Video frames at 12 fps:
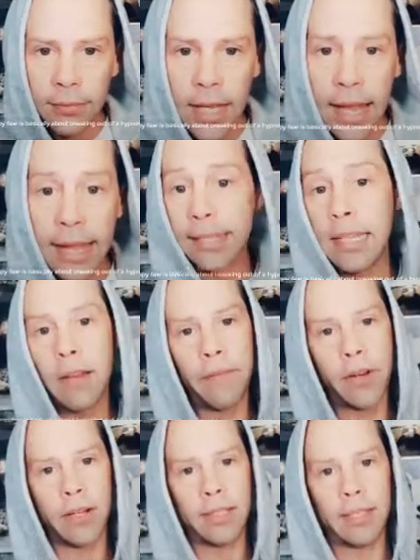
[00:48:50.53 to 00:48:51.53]
Because in
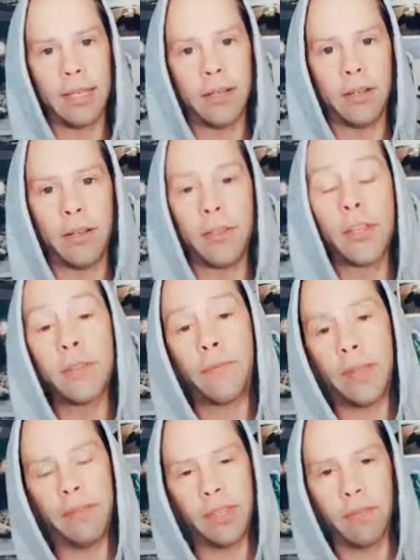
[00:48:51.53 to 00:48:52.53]
Afrikaans, you know.
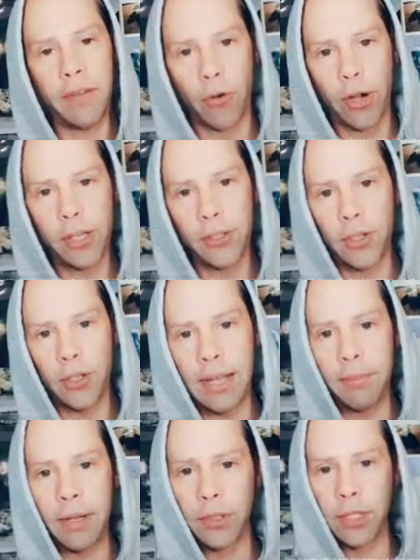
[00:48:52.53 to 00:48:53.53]
Even the Van Rooyen
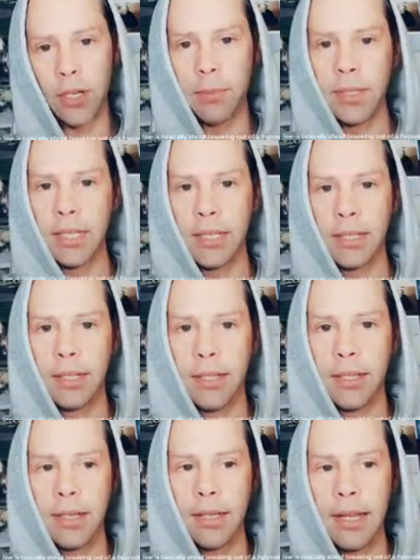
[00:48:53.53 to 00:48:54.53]
surname, I was adopted.
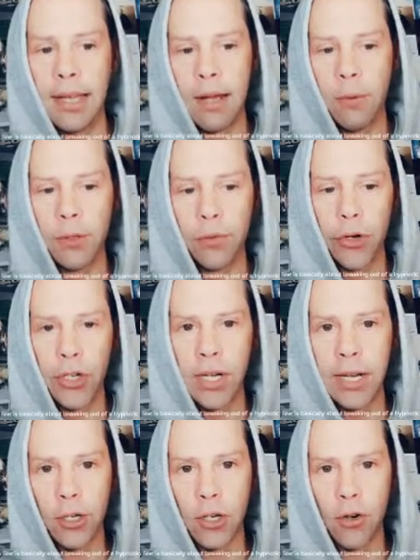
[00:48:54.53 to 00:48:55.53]
I was originally
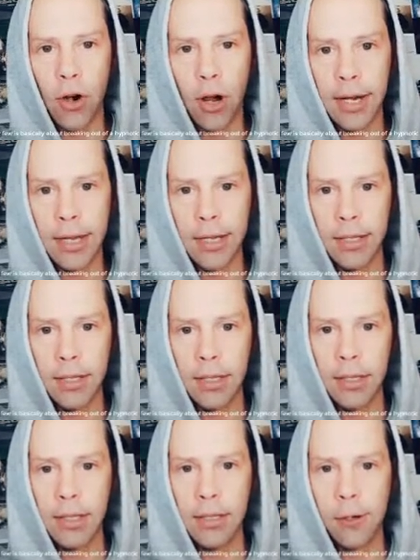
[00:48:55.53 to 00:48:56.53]
a Schrager.
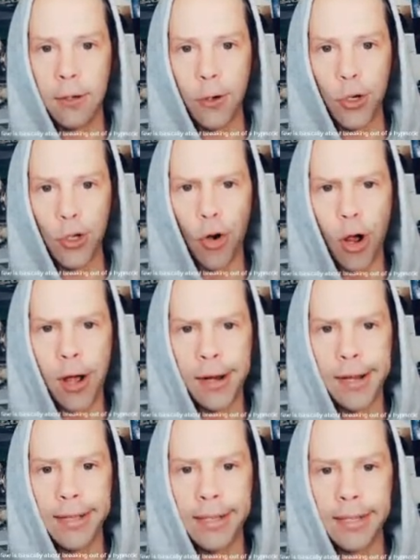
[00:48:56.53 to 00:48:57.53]

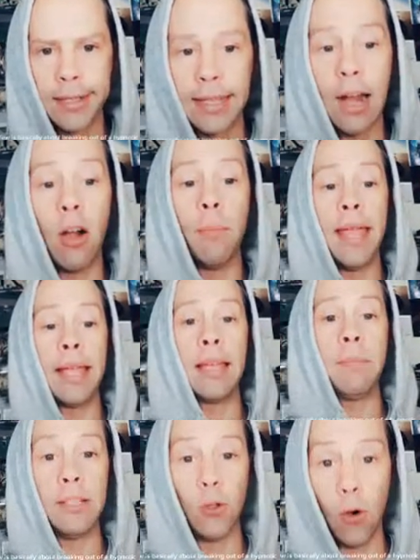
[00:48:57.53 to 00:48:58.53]
Schrager. It's Aramaic. It
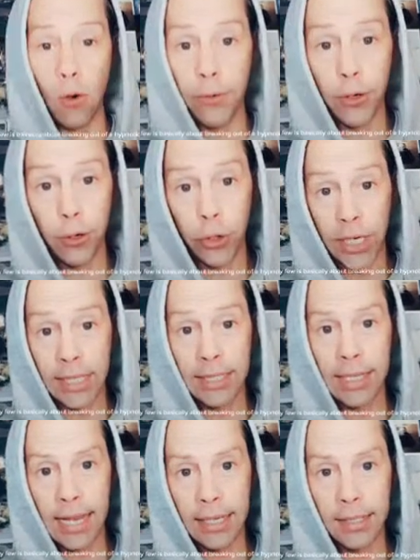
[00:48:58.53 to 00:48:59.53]
means orphan who sheds
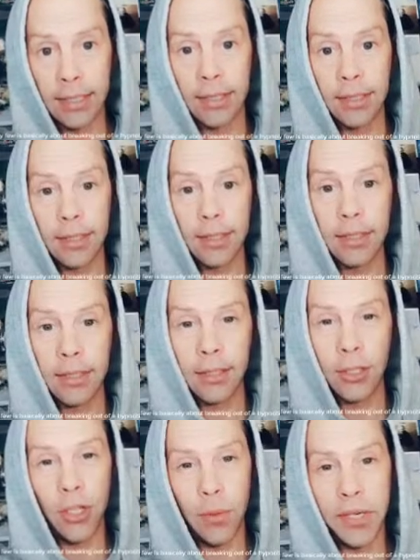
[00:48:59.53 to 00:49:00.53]
light. It's a
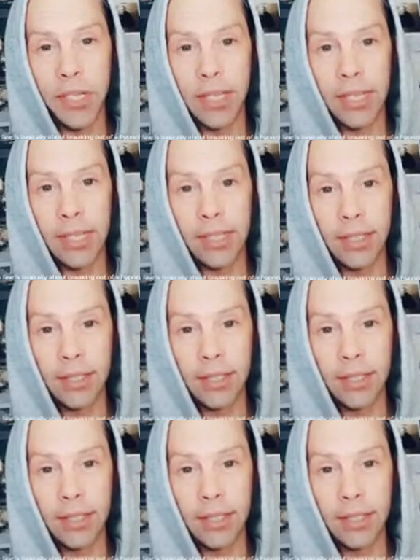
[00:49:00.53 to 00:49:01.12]
Jewish thing.